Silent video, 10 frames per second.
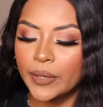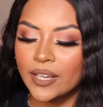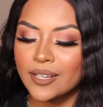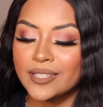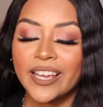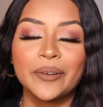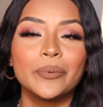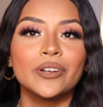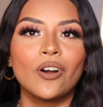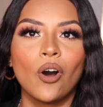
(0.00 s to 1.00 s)
because they
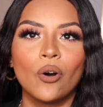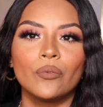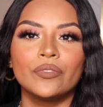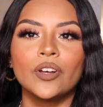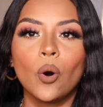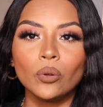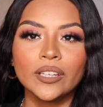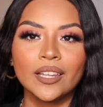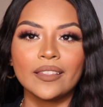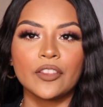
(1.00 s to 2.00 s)
would the only
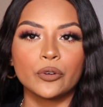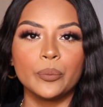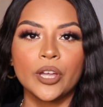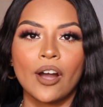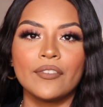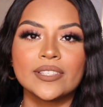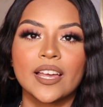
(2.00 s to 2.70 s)
thing that threw me off is